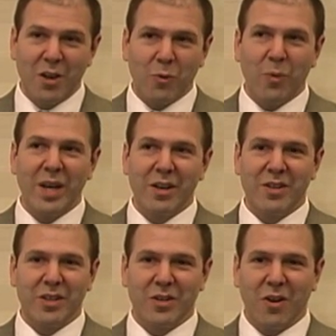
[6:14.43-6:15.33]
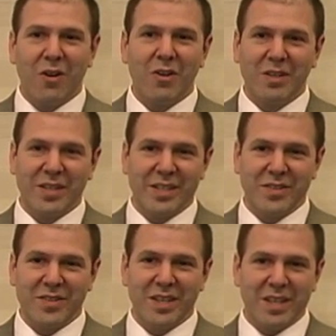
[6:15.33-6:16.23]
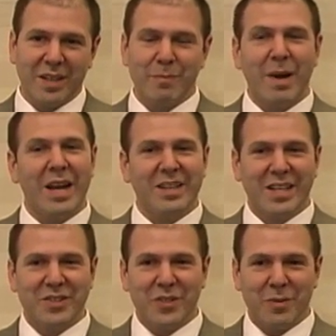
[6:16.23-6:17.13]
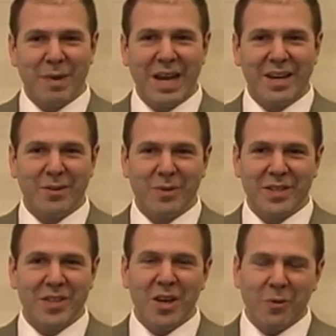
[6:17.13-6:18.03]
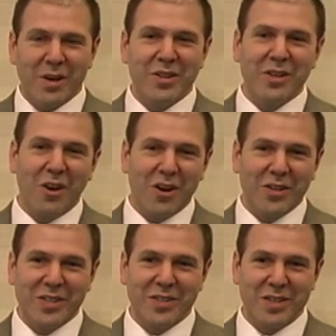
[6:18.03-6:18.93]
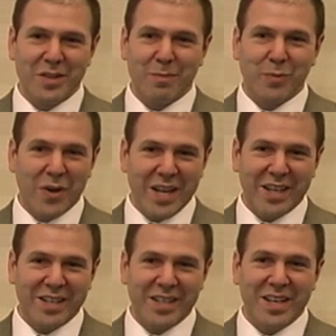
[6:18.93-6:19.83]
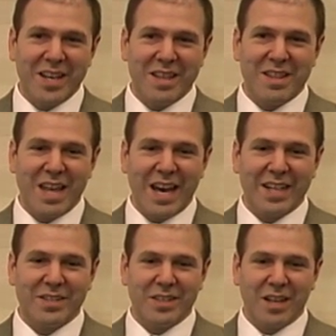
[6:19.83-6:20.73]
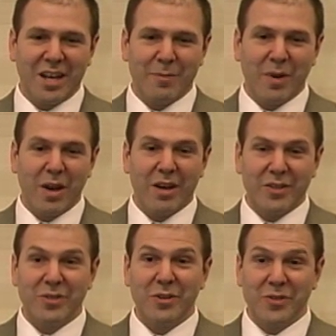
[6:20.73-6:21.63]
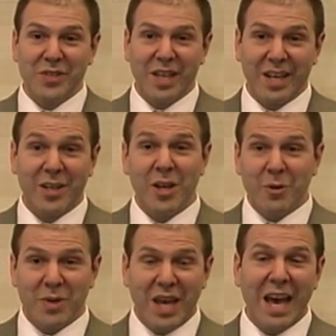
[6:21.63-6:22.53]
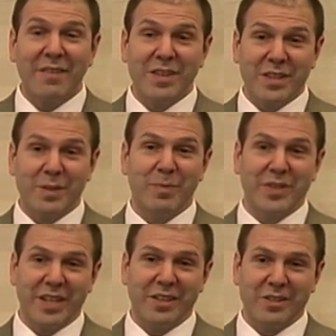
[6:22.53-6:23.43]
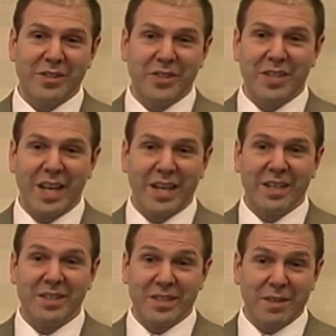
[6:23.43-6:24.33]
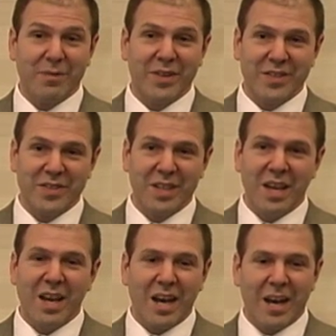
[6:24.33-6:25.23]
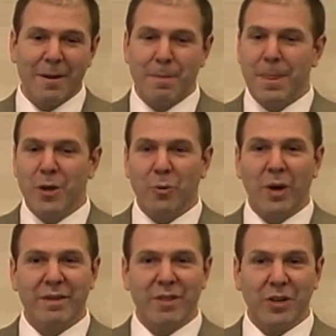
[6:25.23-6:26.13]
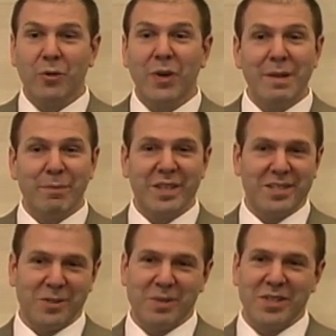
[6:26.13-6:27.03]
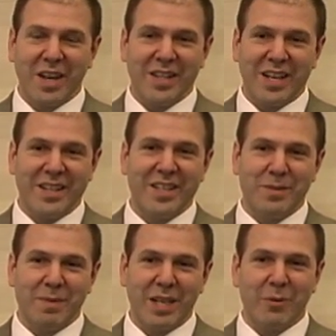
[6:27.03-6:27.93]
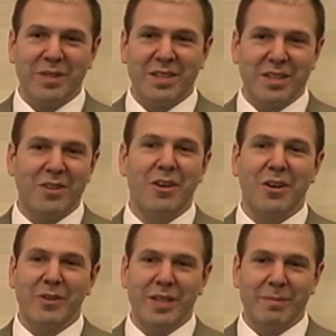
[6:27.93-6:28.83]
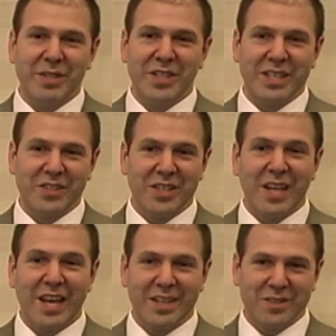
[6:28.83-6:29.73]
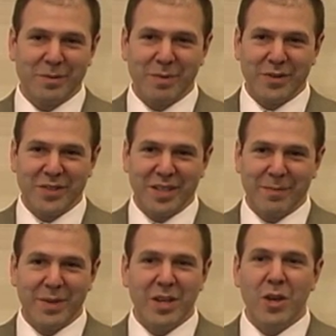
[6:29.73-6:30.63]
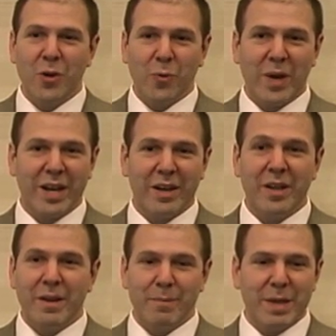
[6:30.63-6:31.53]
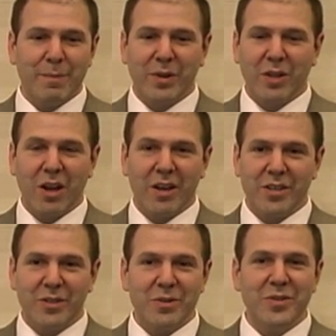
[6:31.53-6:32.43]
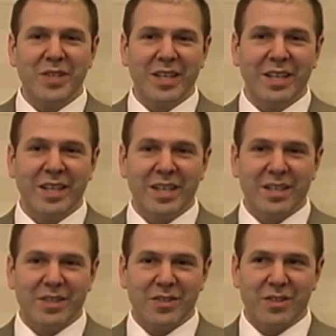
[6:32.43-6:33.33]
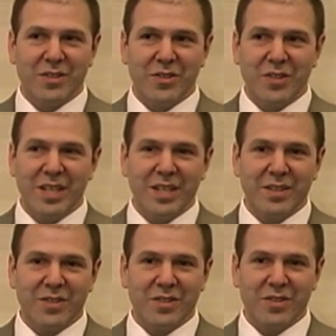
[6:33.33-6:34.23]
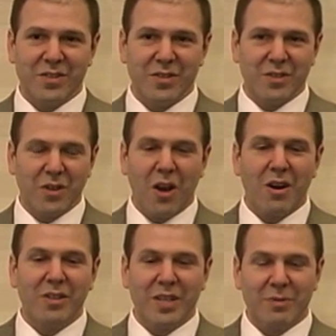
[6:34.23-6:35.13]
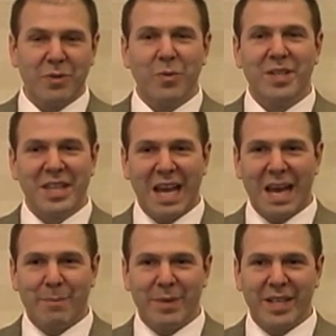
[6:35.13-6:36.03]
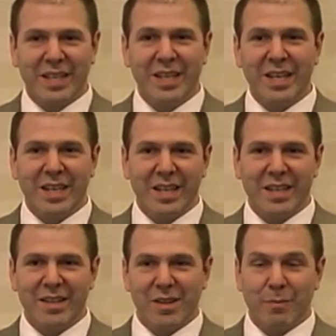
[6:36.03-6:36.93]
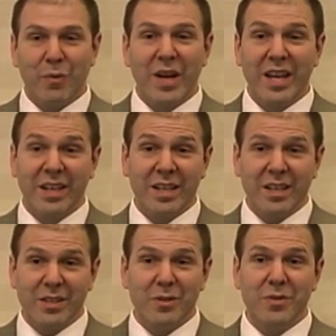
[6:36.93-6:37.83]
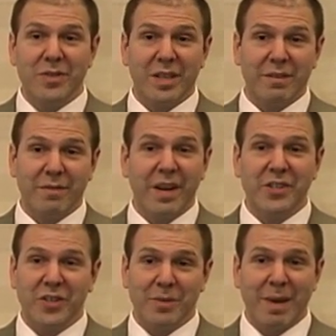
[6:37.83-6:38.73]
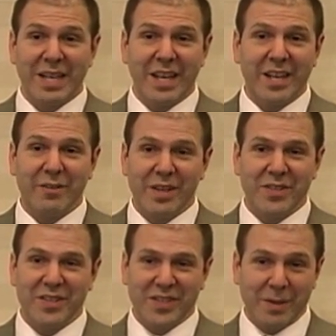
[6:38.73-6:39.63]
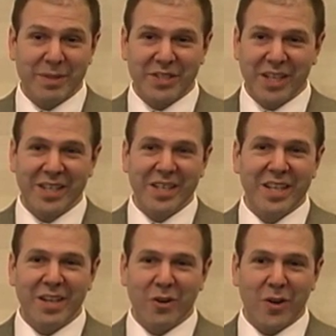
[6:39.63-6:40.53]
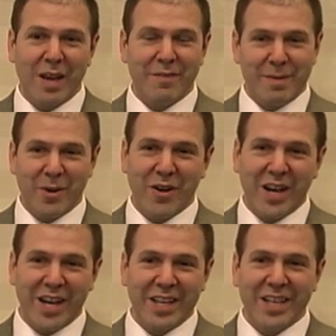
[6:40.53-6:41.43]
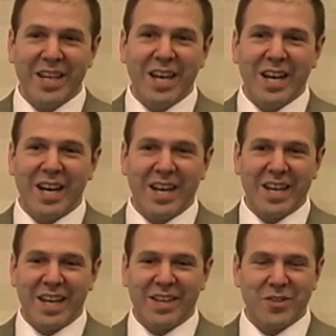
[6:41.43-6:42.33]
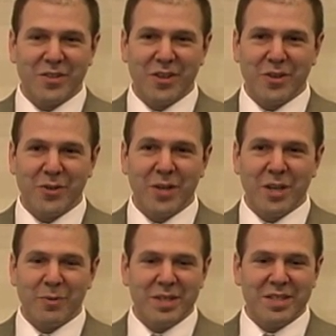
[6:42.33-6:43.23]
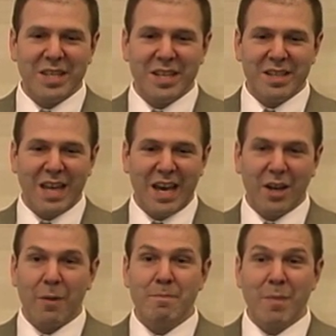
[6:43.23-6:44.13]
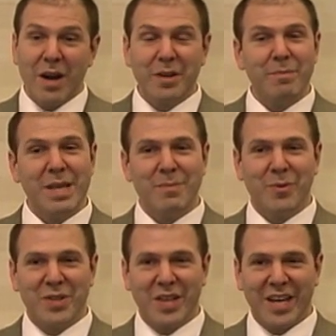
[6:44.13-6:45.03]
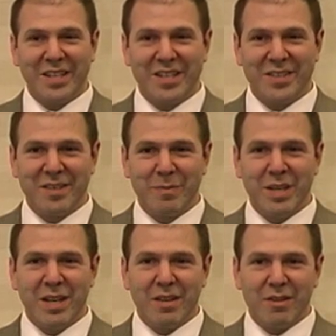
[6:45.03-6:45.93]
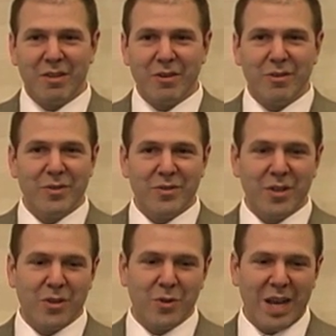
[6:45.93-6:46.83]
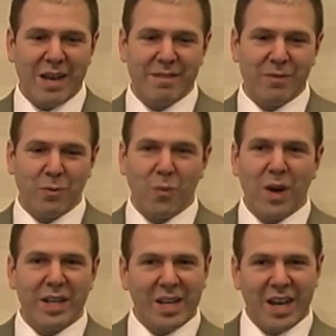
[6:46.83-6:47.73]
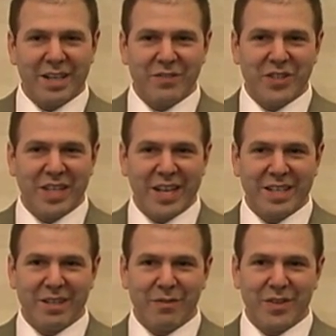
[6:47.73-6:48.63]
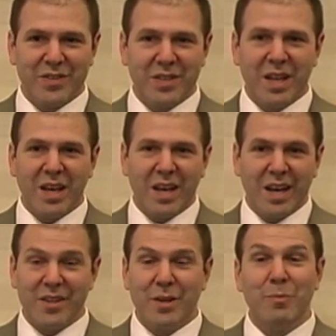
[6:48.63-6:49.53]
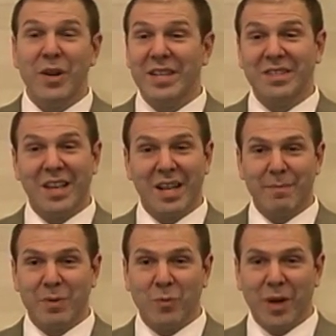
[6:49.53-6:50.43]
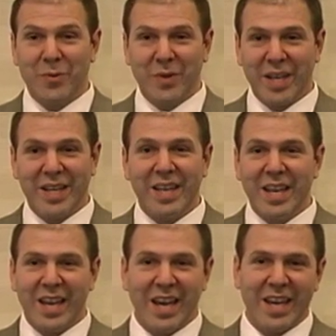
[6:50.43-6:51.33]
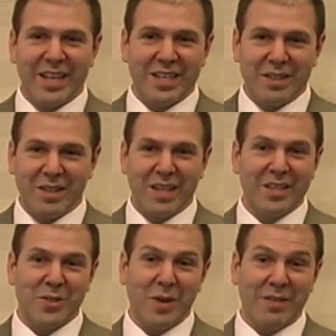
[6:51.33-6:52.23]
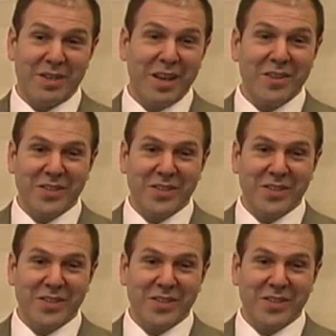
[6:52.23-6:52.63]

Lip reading: What are the correlates in biological pathways? What are the correlates in the brain that are associated with having this particular genetic difference? One of the great places we saw that at this meeting was in the Neuroimaging Genetics Symposium, where people are using genes to correlate with what's happening in the brain using functional magnetic resonance imaging, or fMRI. And so we see that among people with autism, those who have one kind of genetic difference, their brains light up in one way, and kids who have another